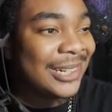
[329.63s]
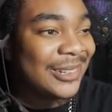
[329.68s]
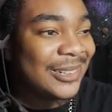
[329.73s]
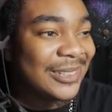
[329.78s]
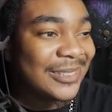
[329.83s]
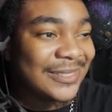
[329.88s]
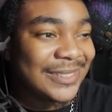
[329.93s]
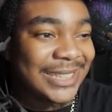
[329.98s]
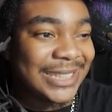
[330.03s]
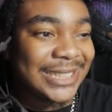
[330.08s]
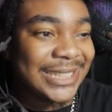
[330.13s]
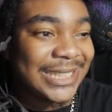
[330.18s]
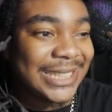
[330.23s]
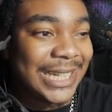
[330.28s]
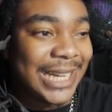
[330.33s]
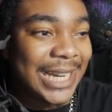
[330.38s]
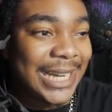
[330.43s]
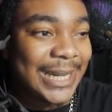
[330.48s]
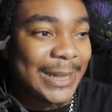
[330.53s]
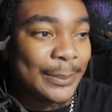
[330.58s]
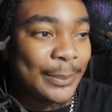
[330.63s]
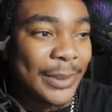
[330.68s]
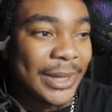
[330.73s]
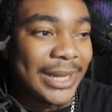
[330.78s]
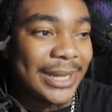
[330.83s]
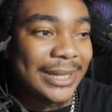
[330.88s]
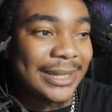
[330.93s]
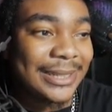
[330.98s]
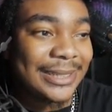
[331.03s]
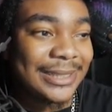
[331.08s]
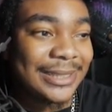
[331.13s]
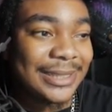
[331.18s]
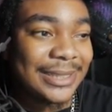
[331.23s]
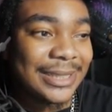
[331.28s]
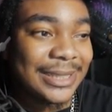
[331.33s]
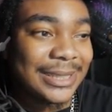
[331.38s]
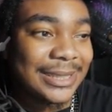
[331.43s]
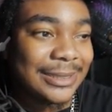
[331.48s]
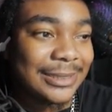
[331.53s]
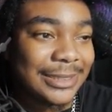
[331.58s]
The G T A being
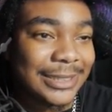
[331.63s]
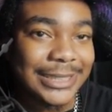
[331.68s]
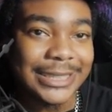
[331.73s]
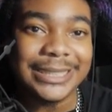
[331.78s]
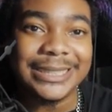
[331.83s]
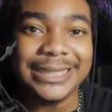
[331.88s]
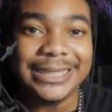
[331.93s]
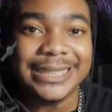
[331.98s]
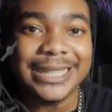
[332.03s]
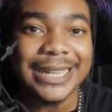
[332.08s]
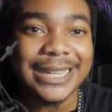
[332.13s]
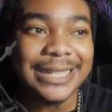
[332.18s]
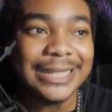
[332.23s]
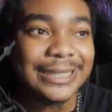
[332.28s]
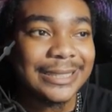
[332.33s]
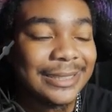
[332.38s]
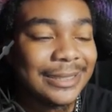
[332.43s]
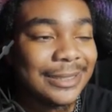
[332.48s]
G T A